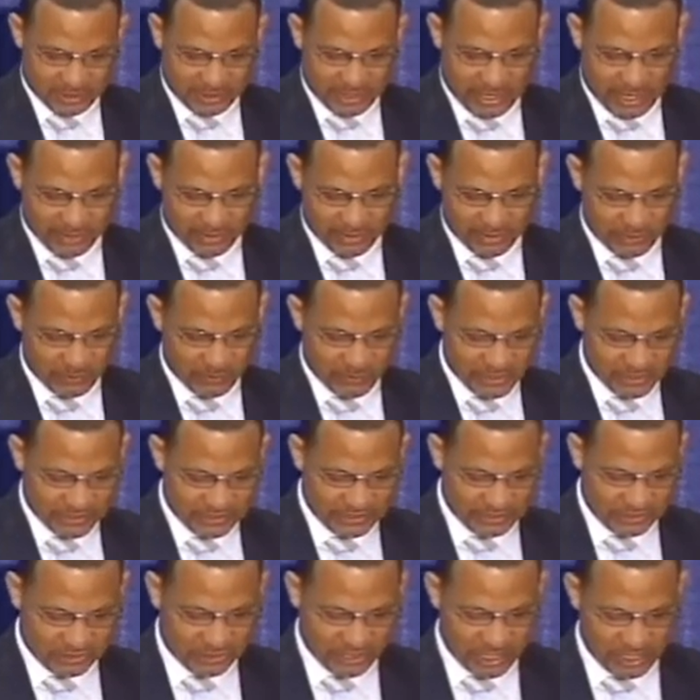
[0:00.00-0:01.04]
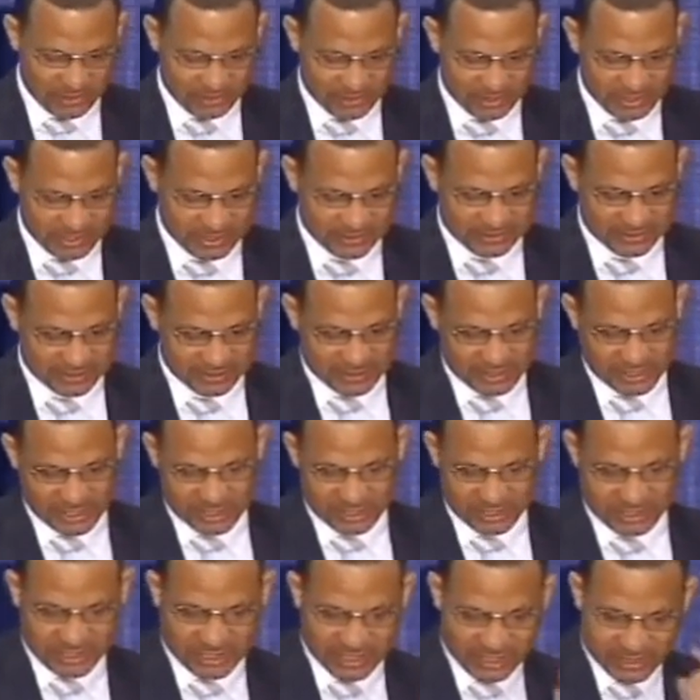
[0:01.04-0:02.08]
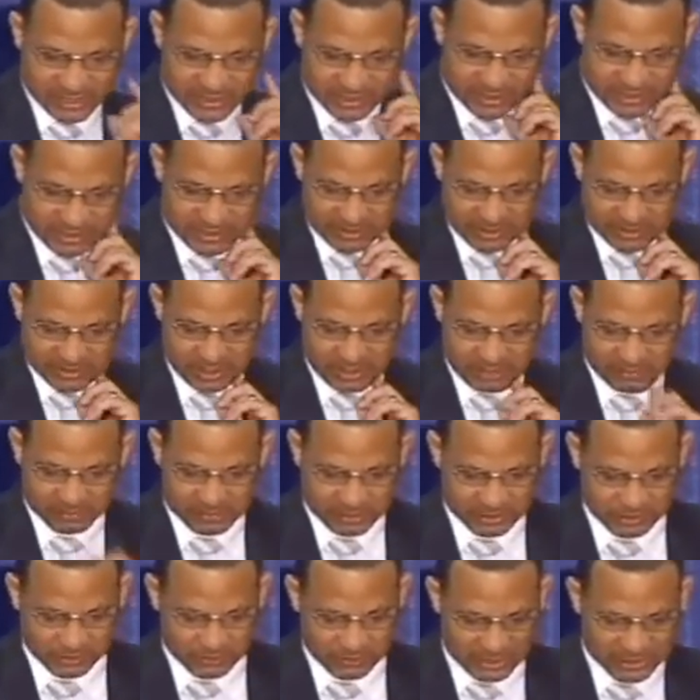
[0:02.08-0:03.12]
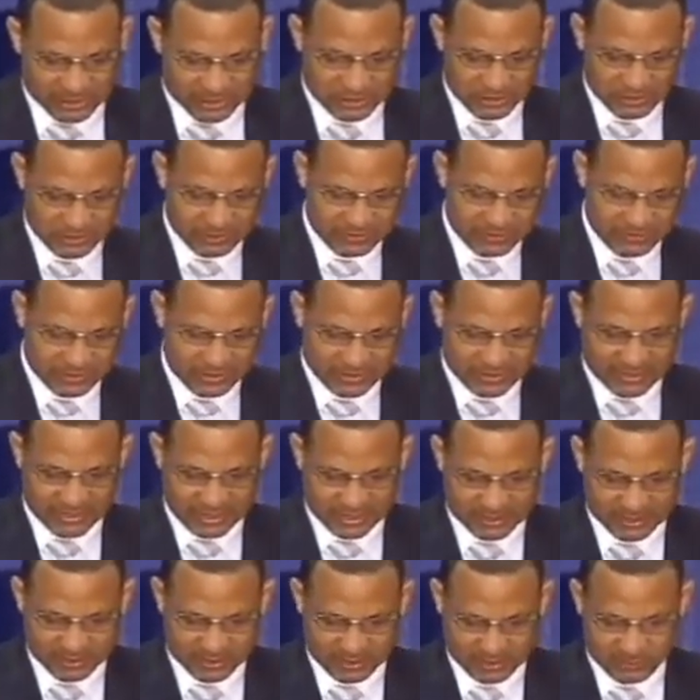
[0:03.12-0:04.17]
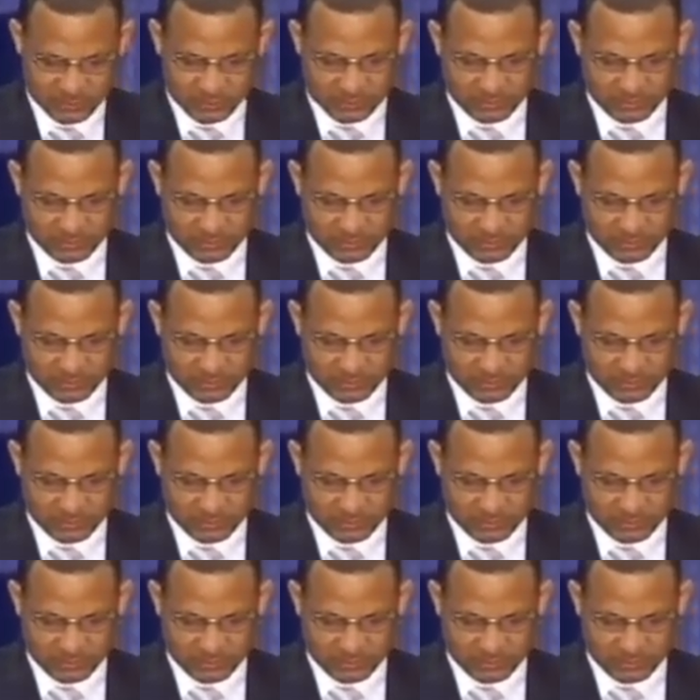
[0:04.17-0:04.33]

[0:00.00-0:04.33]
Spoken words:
Karen Teixeira, yesterday indicated government strategies for the sector,